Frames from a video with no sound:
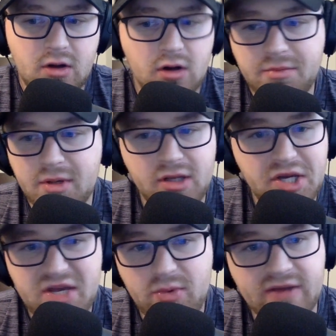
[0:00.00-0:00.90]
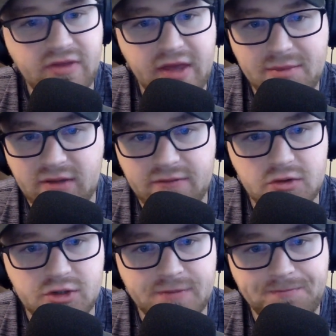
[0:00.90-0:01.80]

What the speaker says: ultimately, we have to think about the future.